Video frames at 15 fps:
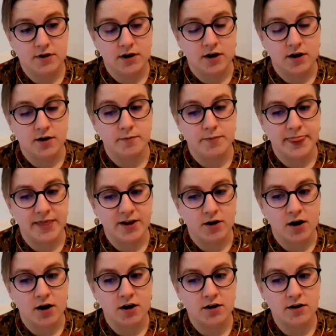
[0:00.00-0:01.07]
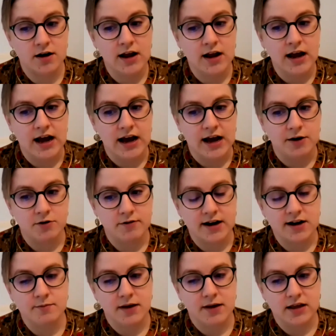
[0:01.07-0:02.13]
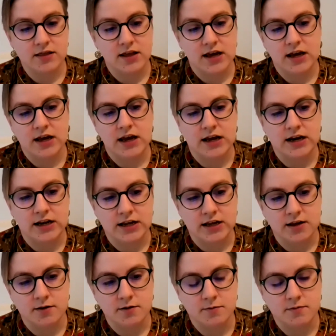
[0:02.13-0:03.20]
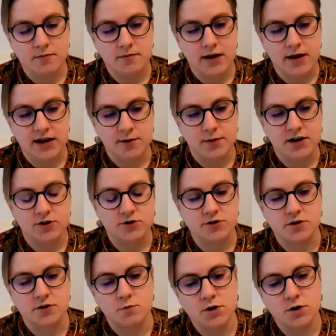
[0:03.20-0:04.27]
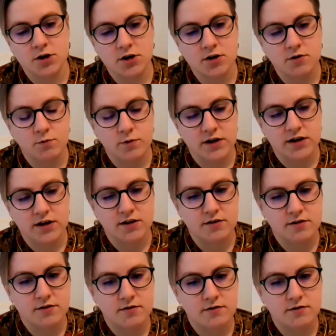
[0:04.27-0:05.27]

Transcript: I would recommend that anybody who's going to work with